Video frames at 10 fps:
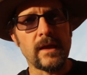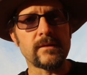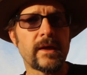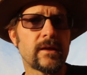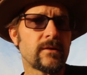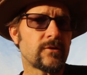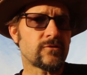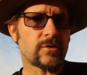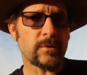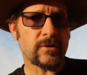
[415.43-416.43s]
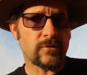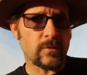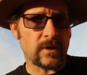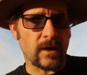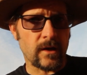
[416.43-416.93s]
and likely are attributed
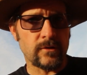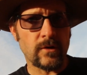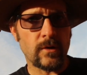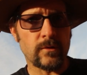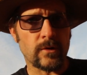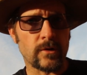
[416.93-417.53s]
to an unknown